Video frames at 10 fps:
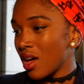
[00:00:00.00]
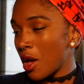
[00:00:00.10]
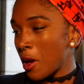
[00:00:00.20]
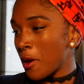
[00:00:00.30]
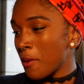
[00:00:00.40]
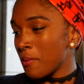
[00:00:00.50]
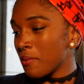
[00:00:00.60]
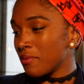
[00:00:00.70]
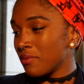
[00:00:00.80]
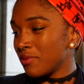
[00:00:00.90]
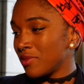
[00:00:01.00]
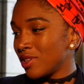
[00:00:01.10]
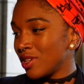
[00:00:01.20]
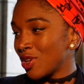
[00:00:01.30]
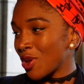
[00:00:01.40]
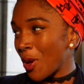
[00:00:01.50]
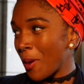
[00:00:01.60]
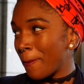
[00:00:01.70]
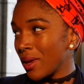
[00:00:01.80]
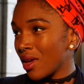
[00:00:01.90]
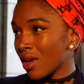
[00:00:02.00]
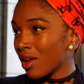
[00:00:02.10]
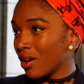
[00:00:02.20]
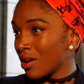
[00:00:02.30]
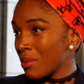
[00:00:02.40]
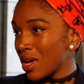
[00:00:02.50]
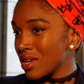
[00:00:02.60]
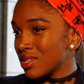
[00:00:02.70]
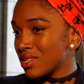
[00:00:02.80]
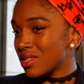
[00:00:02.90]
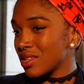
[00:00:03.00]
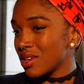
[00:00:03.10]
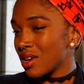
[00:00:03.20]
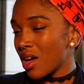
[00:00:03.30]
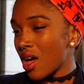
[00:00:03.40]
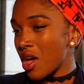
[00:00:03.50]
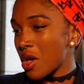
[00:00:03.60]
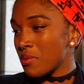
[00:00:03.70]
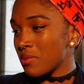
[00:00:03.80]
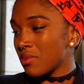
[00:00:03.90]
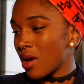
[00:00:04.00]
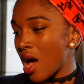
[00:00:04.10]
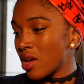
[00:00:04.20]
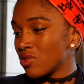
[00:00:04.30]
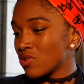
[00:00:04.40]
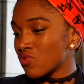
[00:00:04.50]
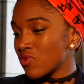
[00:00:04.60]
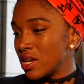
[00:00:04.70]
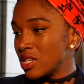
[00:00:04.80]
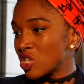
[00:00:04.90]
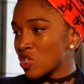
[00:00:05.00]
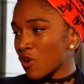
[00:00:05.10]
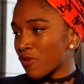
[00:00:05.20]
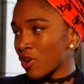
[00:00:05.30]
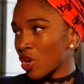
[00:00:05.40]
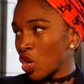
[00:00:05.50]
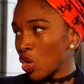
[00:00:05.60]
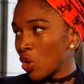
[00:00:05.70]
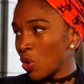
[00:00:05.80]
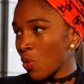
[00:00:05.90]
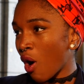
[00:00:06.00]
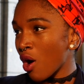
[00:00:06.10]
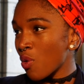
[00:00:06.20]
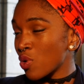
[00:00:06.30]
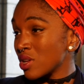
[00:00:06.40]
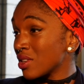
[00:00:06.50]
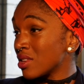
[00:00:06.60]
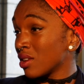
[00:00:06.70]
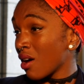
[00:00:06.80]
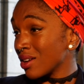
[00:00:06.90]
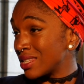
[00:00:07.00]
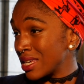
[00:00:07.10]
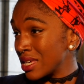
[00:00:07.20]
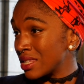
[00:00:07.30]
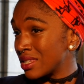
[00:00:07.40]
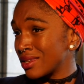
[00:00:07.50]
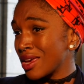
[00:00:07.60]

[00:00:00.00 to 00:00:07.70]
you know, being anonymous and rediscovering who I was as an artist,